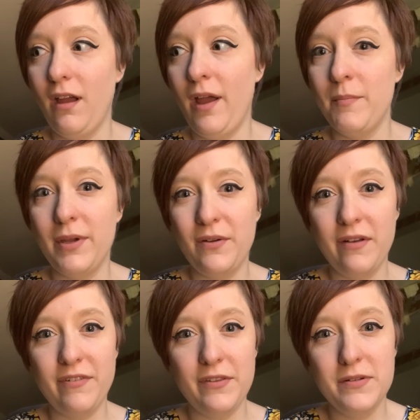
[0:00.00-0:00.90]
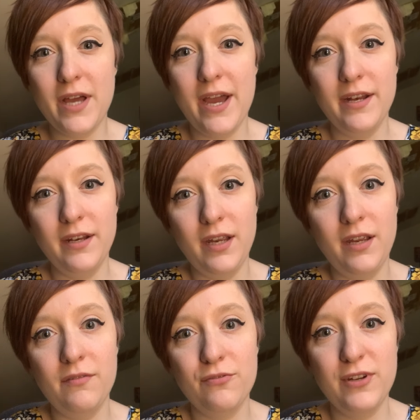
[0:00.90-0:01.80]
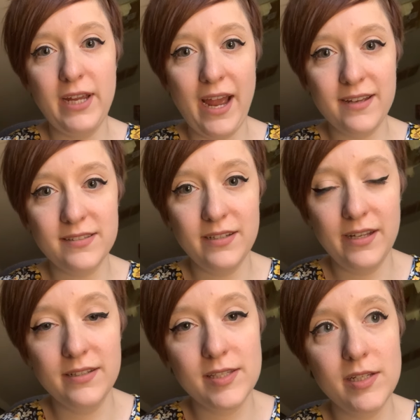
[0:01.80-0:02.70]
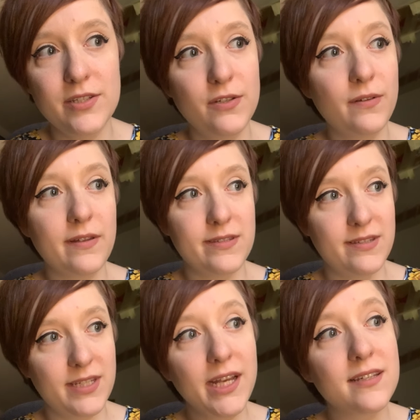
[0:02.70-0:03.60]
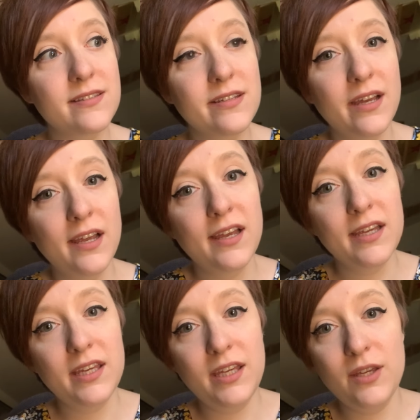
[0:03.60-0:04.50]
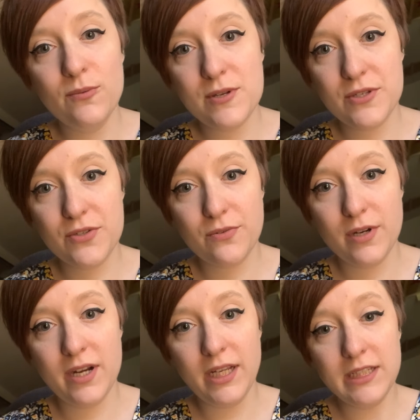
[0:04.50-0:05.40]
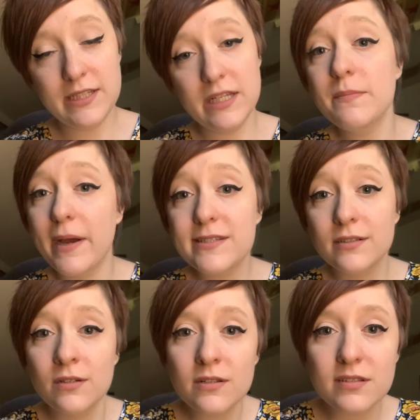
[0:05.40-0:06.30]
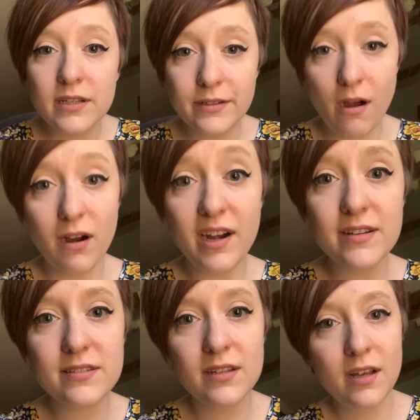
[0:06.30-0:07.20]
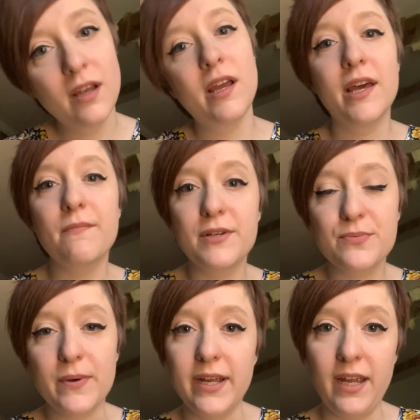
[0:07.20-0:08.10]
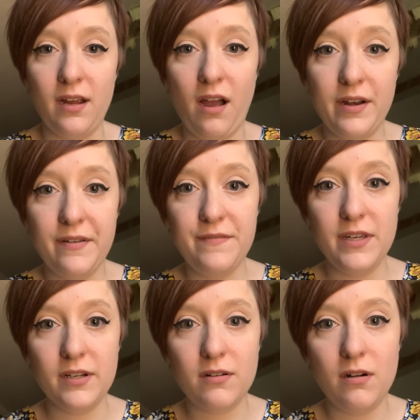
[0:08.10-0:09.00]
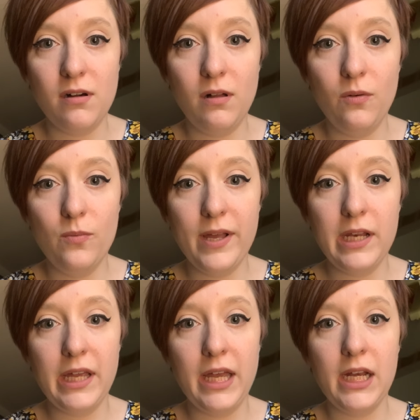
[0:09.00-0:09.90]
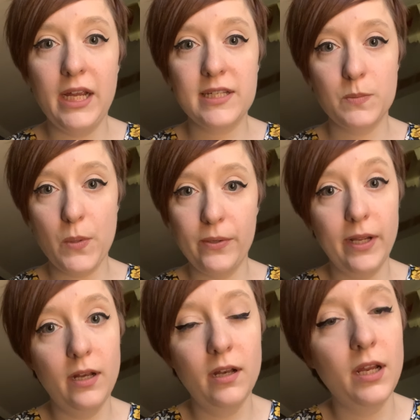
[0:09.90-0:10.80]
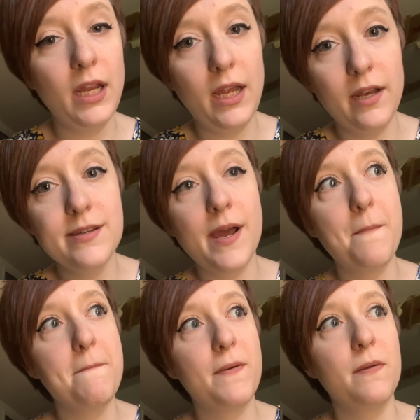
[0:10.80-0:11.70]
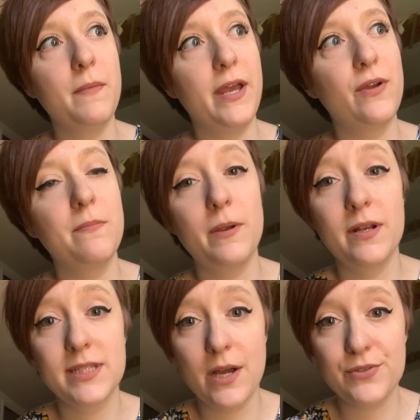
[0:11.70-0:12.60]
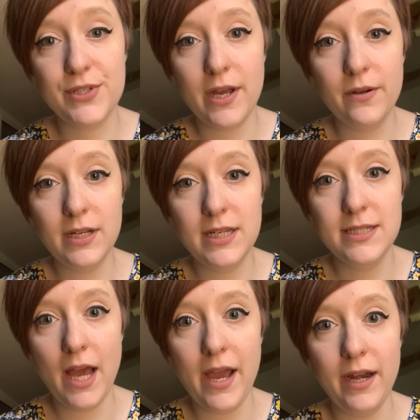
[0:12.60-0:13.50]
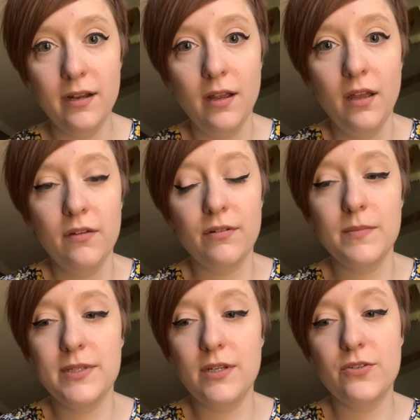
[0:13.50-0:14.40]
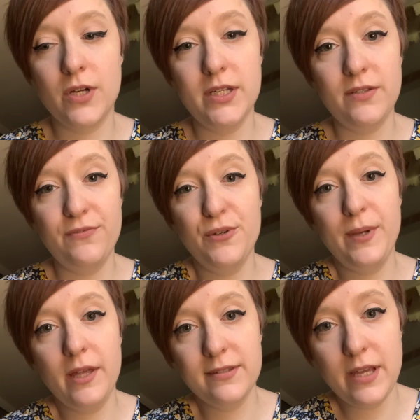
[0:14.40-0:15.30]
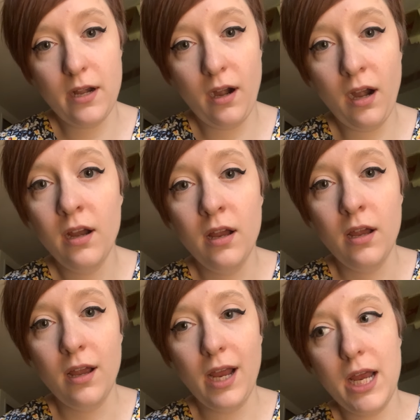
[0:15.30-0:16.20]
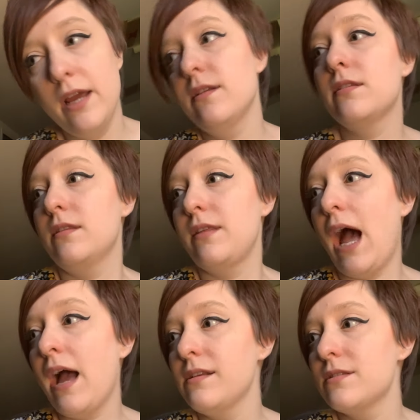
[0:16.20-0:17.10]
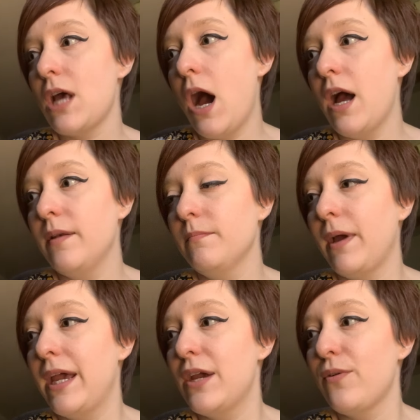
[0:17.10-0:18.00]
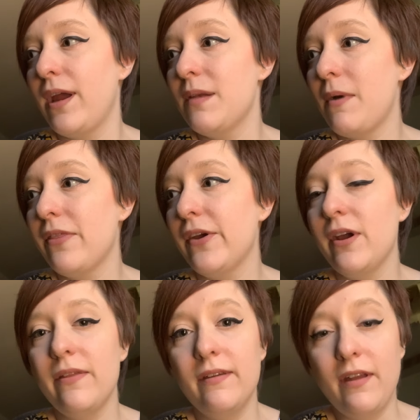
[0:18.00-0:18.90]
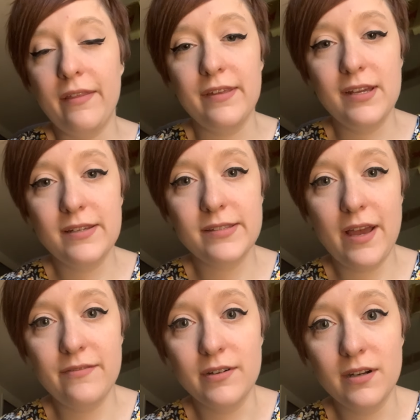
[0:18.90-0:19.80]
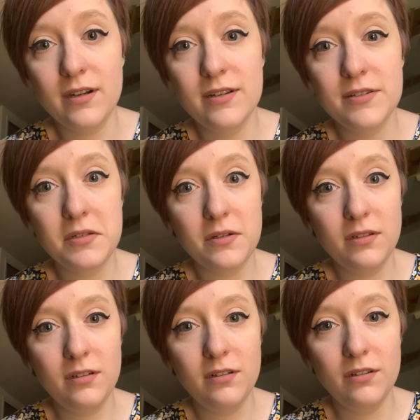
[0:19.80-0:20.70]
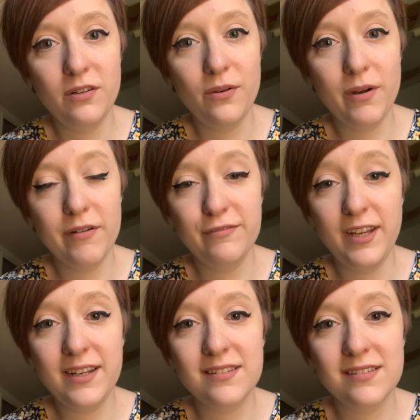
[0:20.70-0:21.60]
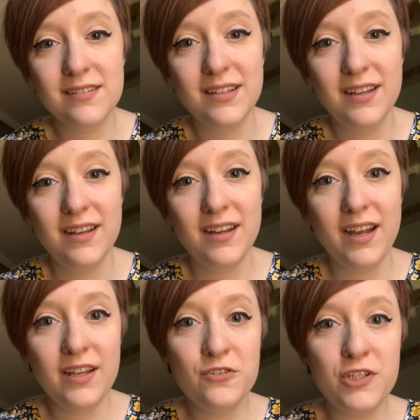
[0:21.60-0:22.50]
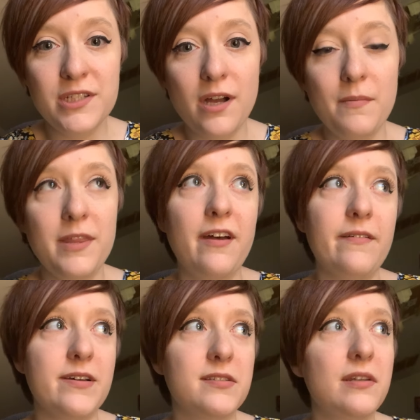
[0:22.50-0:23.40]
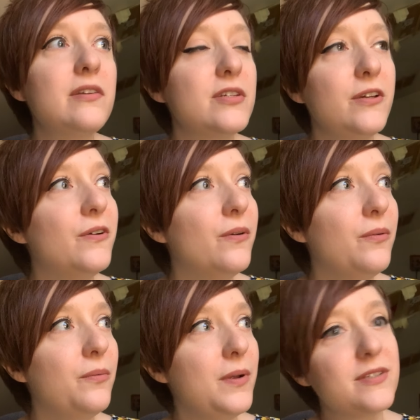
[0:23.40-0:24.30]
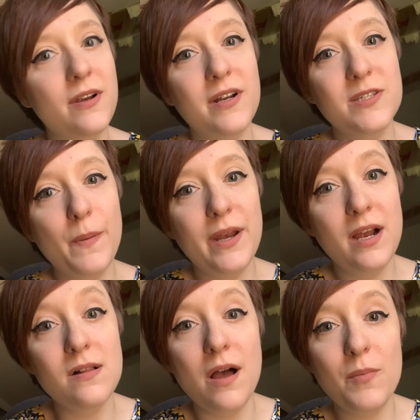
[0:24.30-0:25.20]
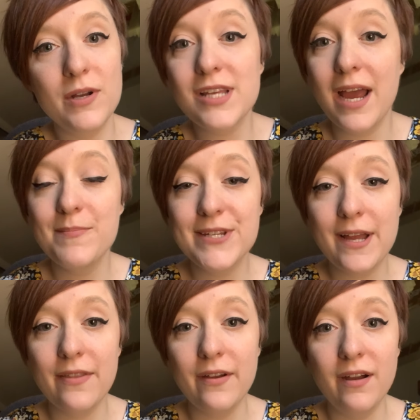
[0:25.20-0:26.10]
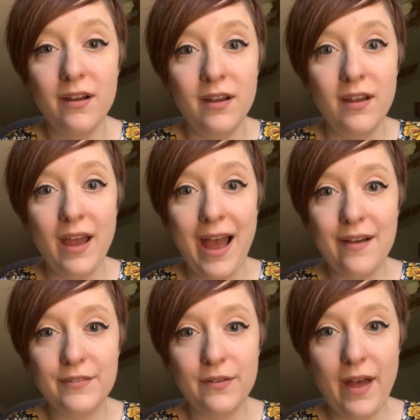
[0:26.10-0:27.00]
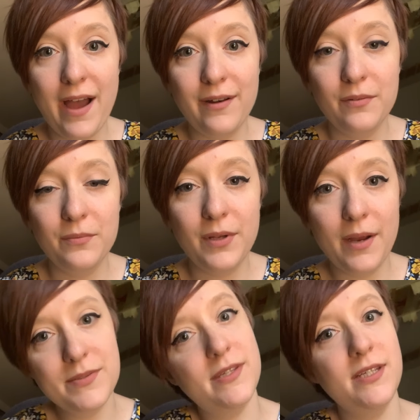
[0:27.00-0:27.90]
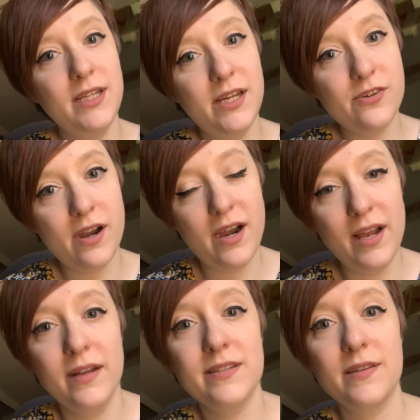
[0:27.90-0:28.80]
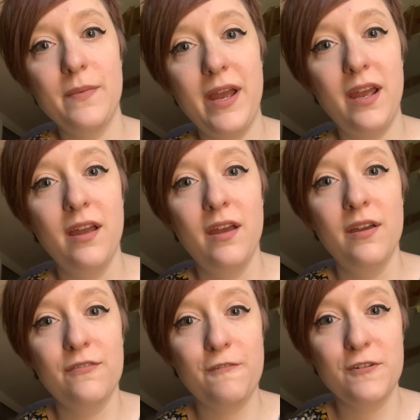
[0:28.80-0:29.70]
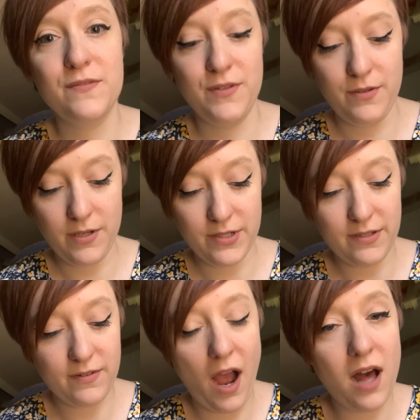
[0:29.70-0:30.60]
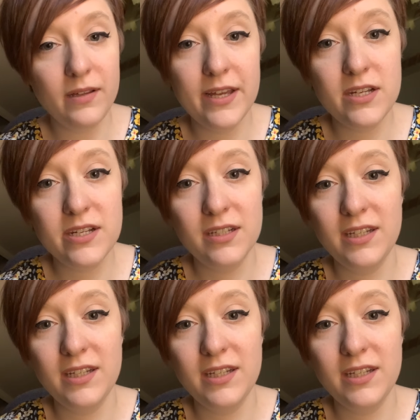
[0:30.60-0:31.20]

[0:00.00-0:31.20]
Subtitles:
My grandfather died in a freak accident in 2006. He restored antique bicycles and cars and was working on a vehicle when it exploded and burnt my grandparents' house down, and he died from his injuries a few weeks later. And that taught my grandmother that nothing is ever certain or fixed, and she taught me that lesson too. We started spending a lot more time together after that when I was a teenager and into my first few years of college.